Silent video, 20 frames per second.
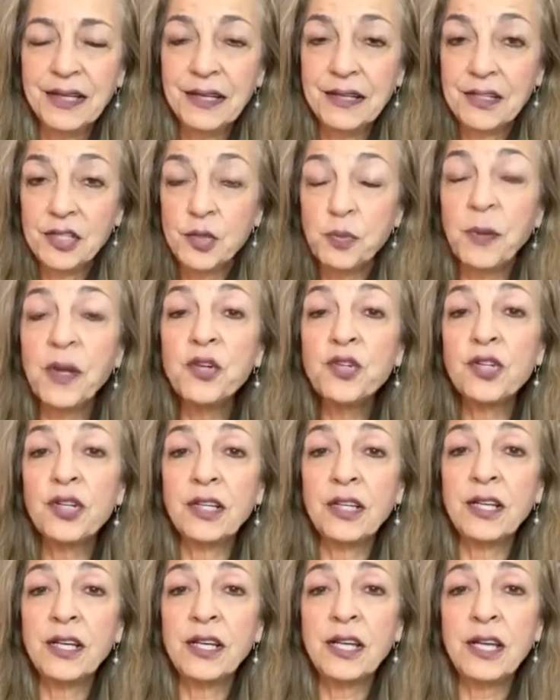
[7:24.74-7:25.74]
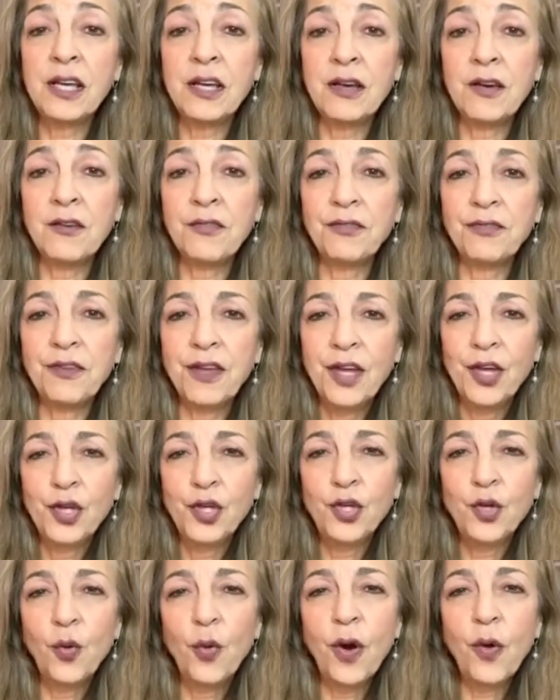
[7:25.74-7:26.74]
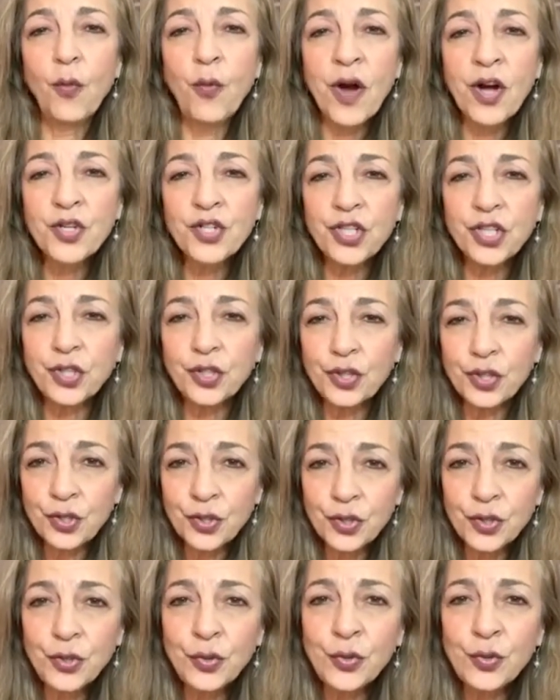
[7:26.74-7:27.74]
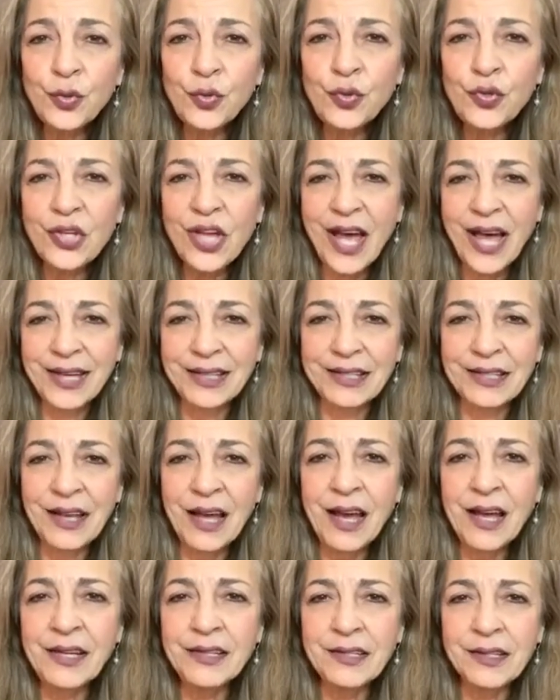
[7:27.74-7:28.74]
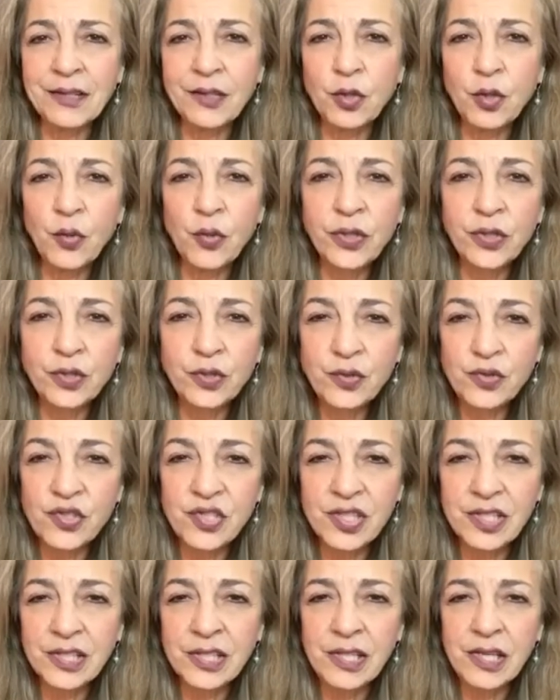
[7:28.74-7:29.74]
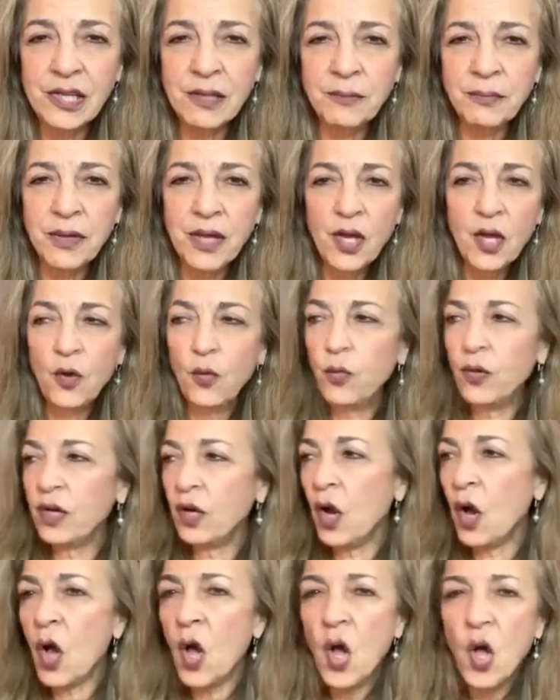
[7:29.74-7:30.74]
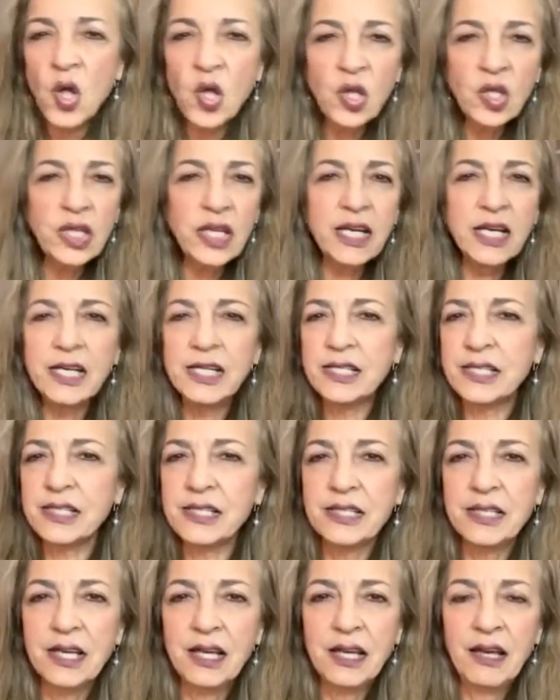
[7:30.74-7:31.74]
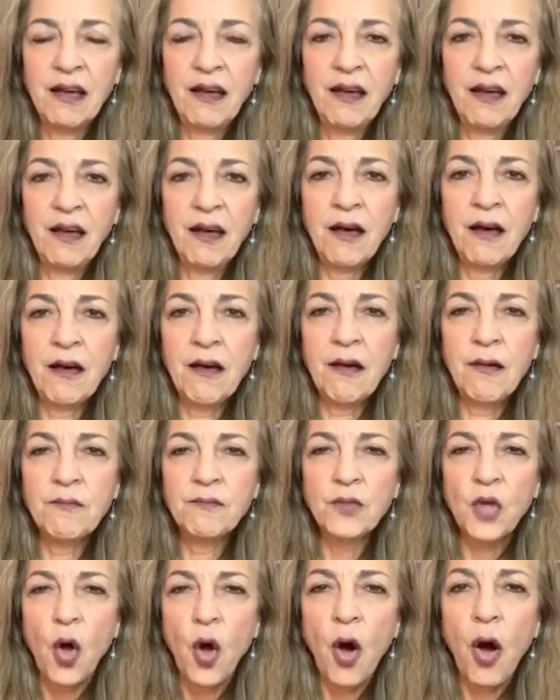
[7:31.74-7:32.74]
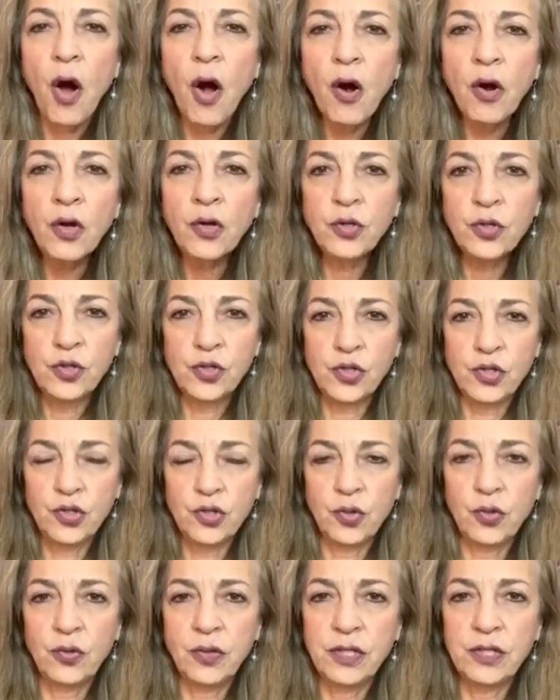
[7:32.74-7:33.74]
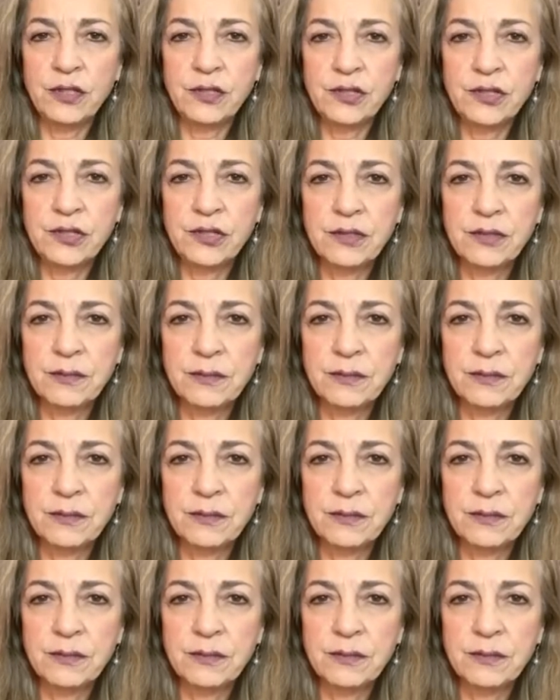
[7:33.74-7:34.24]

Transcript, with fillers: especially if you are watching the news at night and going to sleep with all this horror stories.